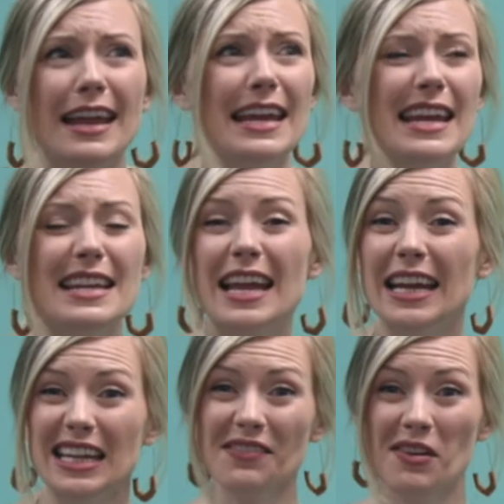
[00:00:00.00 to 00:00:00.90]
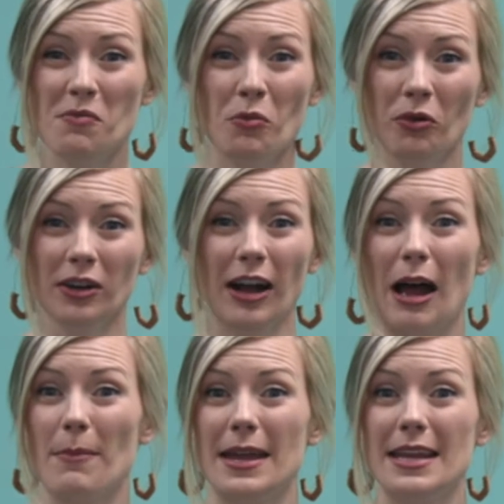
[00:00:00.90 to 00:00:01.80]
and even more
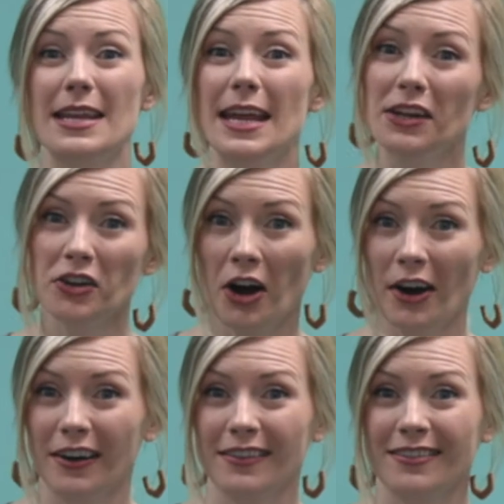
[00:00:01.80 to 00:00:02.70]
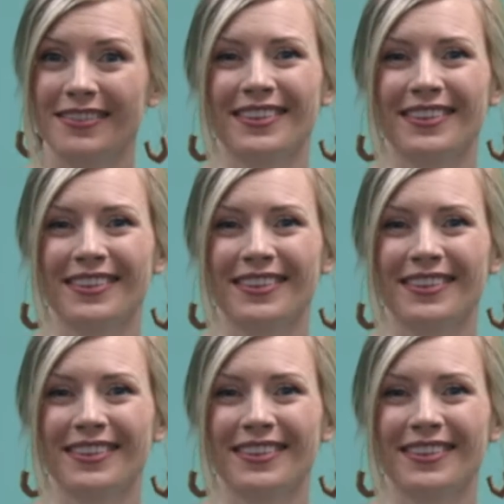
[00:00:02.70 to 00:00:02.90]
common in cars.